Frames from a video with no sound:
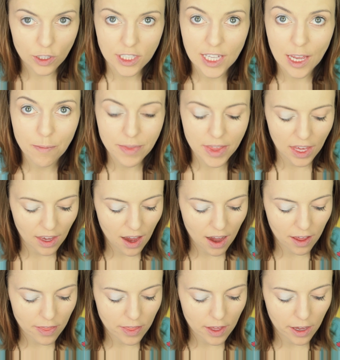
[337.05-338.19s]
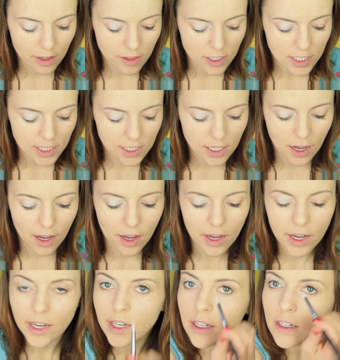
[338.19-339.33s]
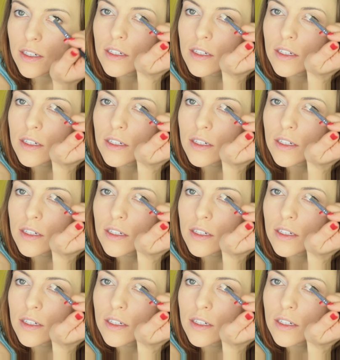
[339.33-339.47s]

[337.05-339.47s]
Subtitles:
the same thing on the other side.